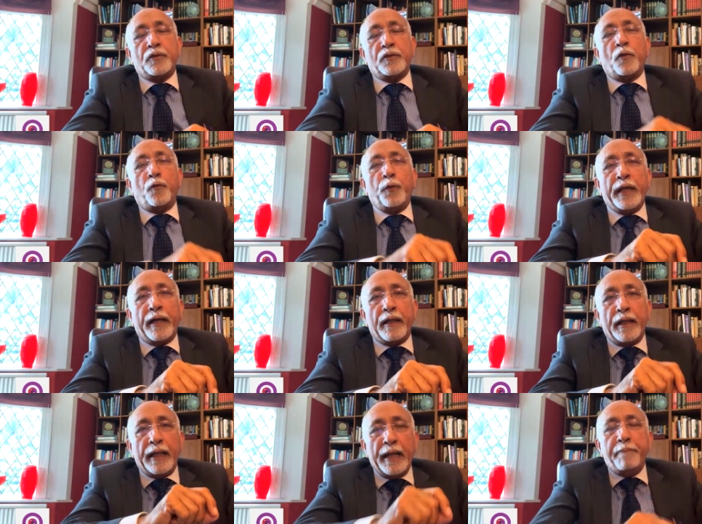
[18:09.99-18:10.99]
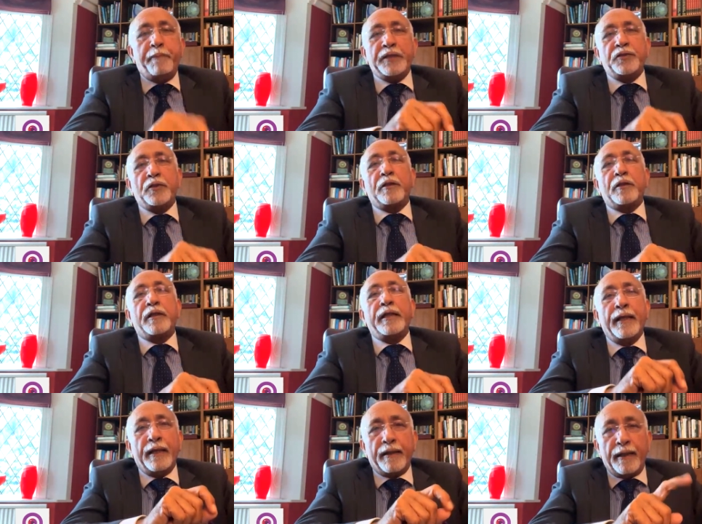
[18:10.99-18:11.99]
So we are
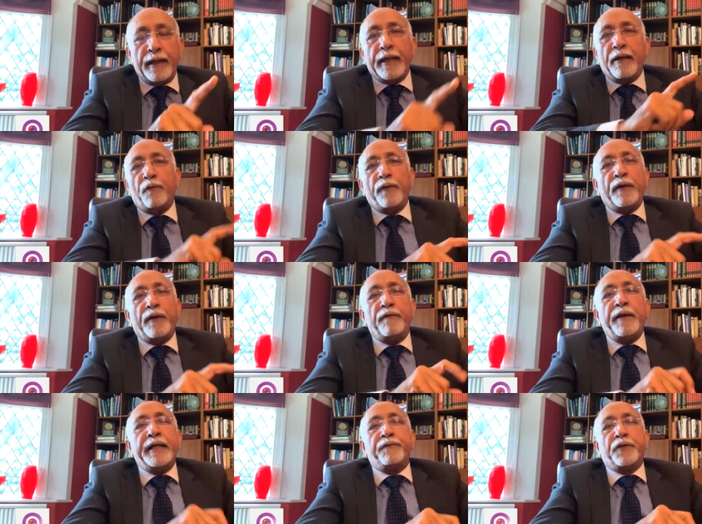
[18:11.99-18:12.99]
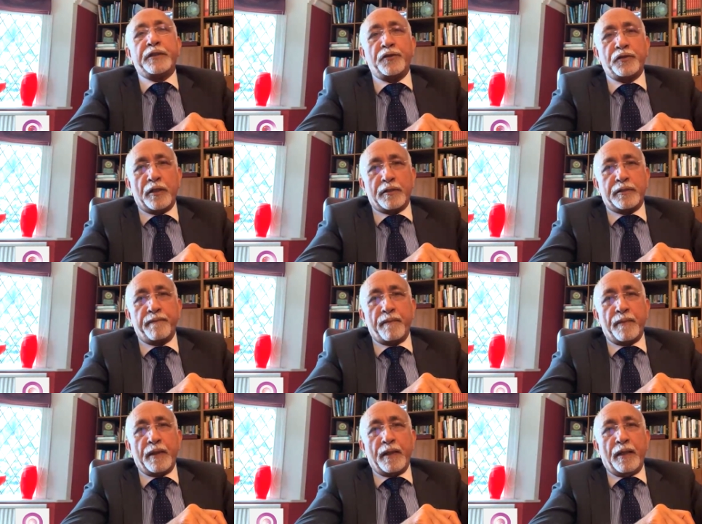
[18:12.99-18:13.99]
impatiently waiting for the results,
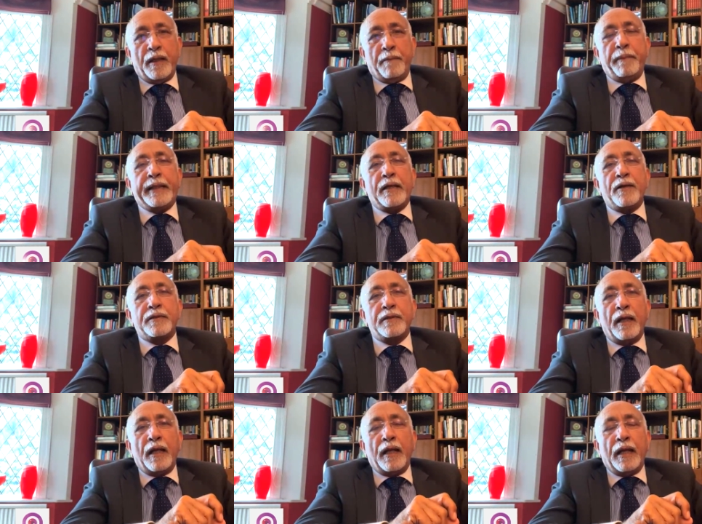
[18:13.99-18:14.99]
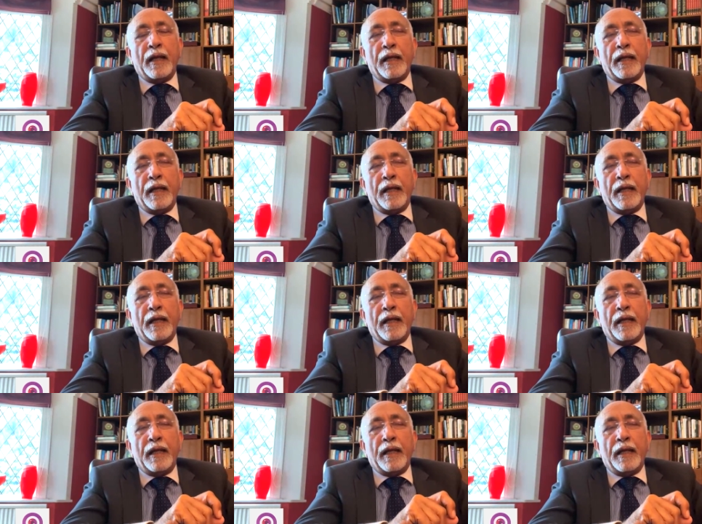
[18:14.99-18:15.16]
because